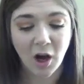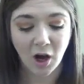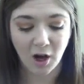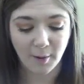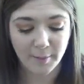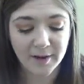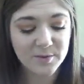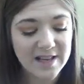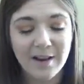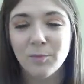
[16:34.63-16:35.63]
Um, but it
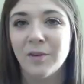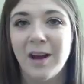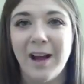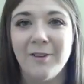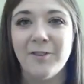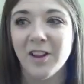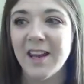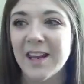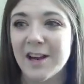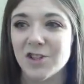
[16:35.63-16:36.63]
was, it, I felt
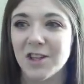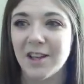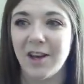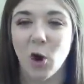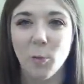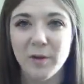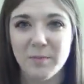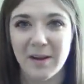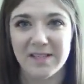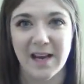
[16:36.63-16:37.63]
like it actually like
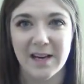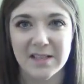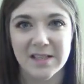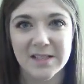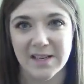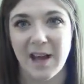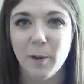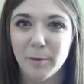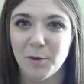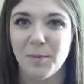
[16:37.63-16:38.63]
opened my sinuses and
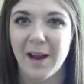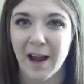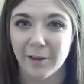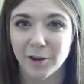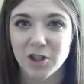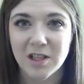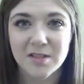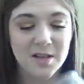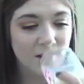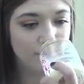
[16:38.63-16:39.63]
helped me with my allergies.